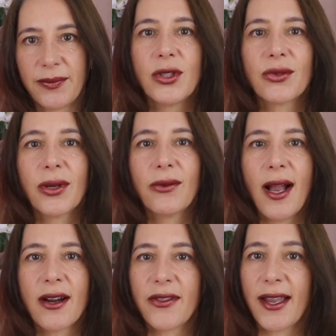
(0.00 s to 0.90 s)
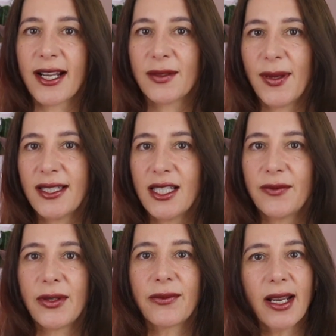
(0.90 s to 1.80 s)
which require that
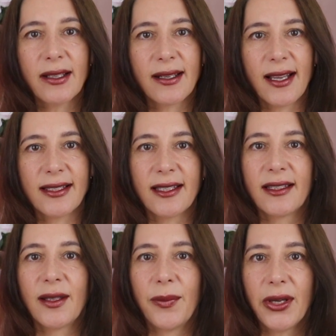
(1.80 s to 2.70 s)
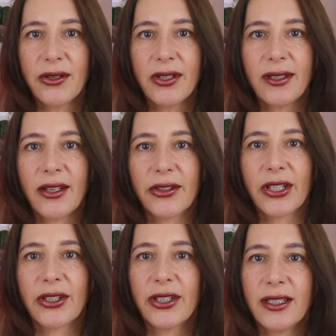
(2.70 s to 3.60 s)
expenses be recognized in the period they are
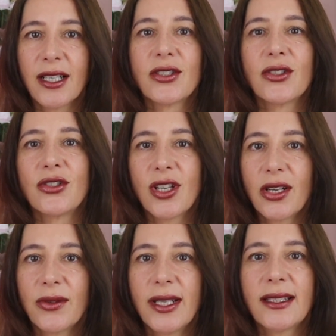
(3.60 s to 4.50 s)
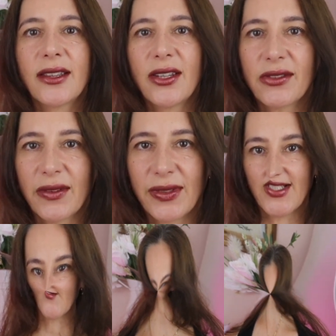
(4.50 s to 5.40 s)
incurred to generate the
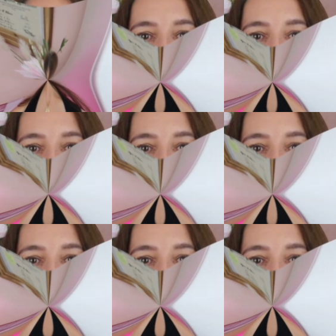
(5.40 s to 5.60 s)
revenues.